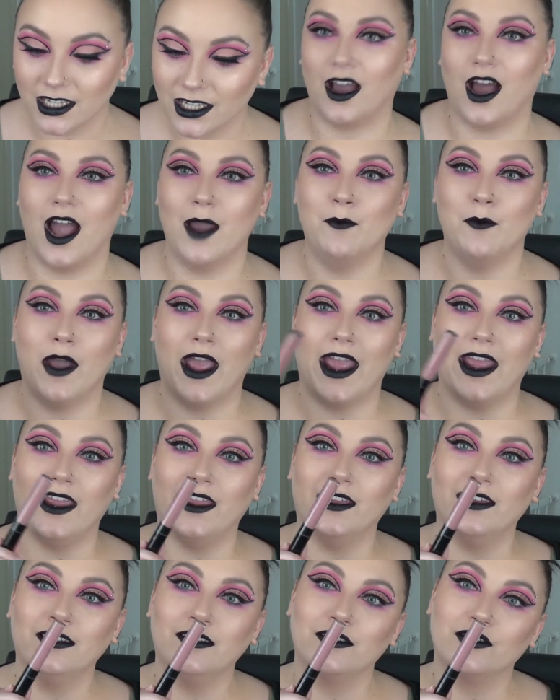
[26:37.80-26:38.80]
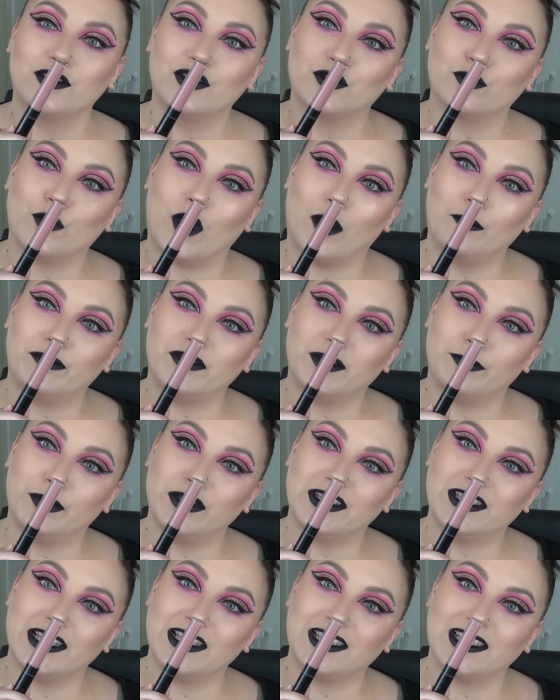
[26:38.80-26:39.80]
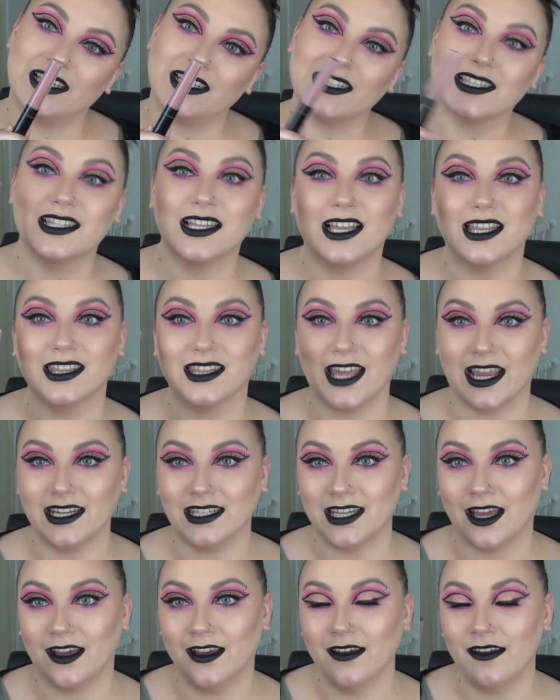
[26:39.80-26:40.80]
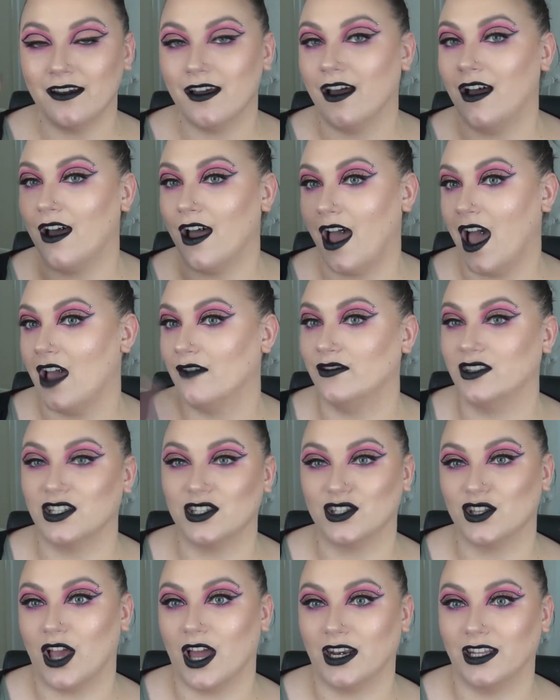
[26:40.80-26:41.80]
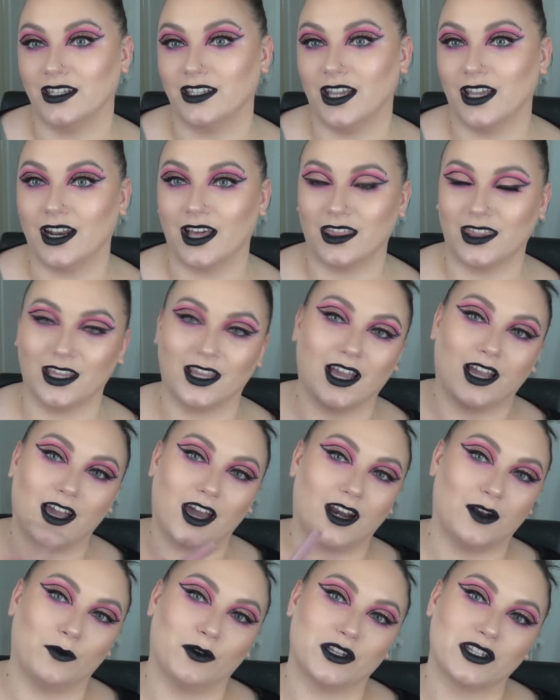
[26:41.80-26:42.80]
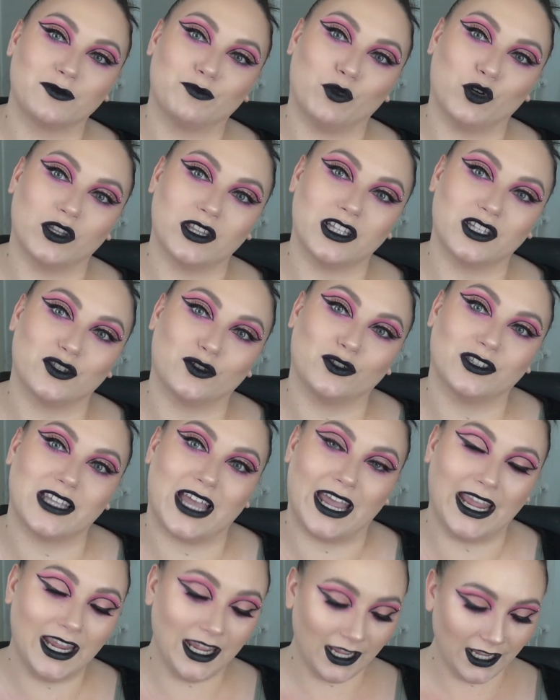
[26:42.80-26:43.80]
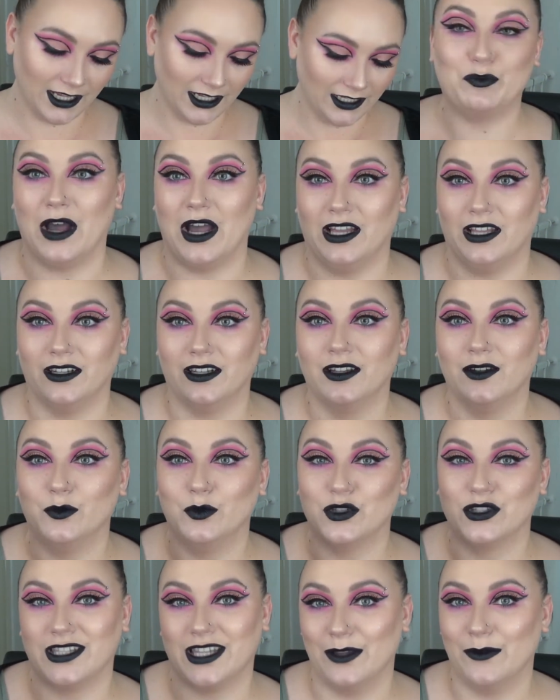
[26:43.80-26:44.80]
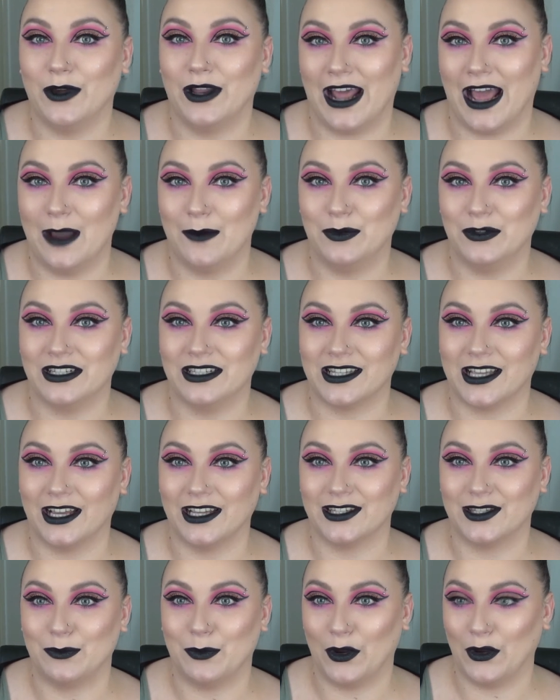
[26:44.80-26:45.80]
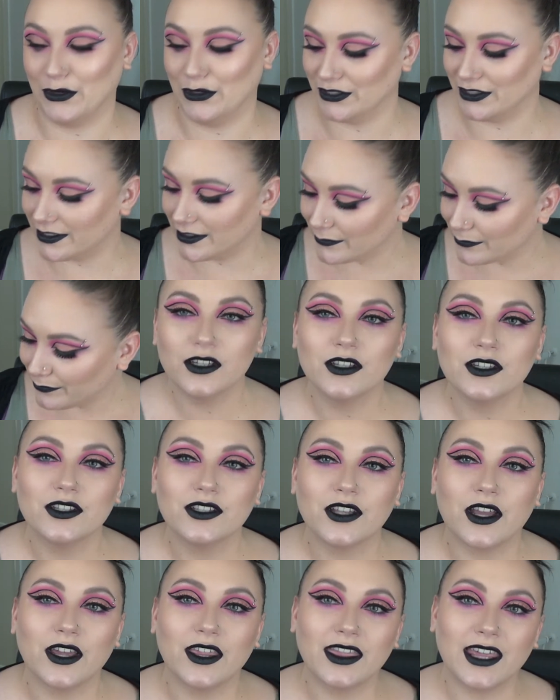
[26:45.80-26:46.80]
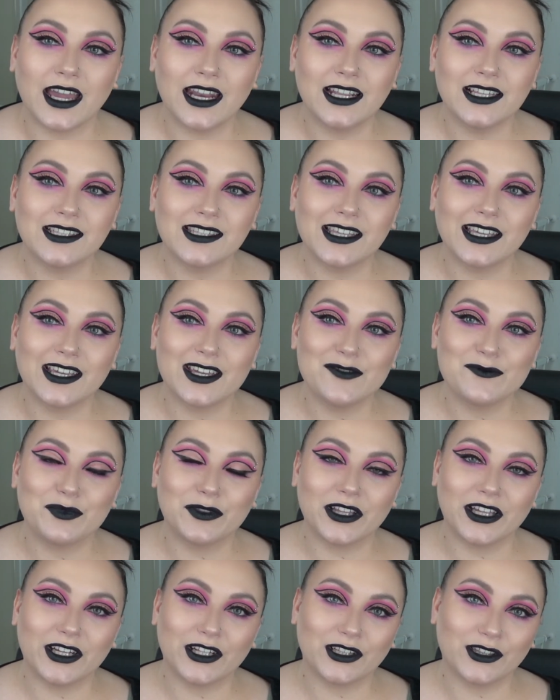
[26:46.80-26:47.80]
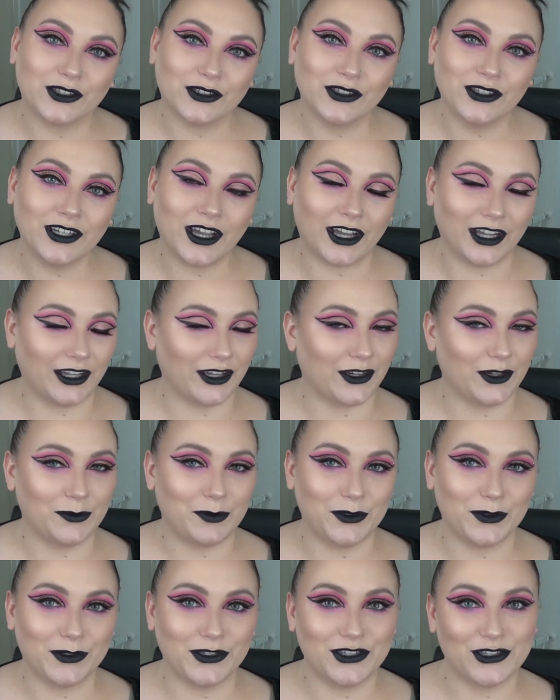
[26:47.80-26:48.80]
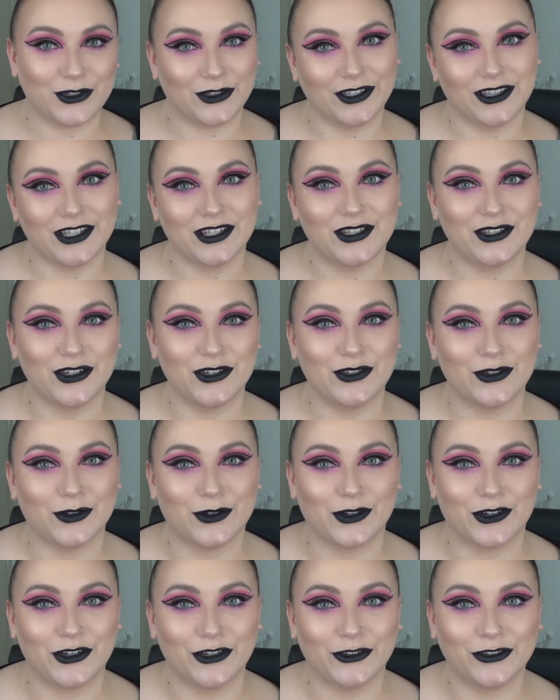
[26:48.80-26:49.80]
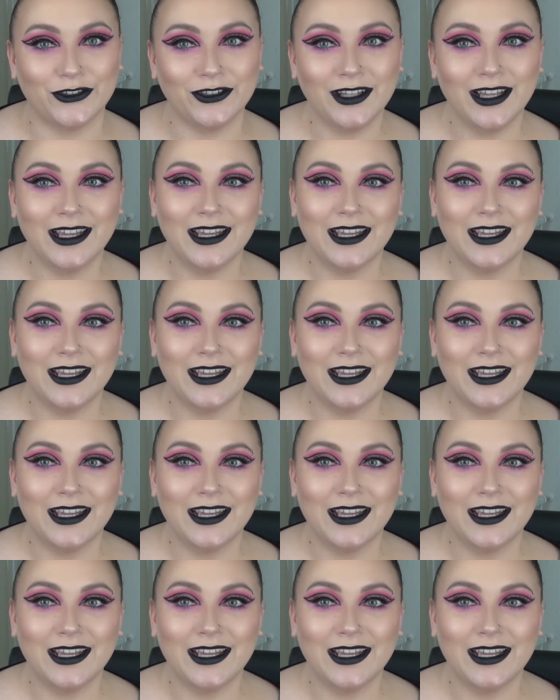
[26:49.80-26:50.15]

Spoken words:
I may swap to Persistence later. I haven't decided yet. I think I kind of want to sport this all day, but we'll see what happens, I suppose. So that is the completed look. I hope you enjoyed this tutorial.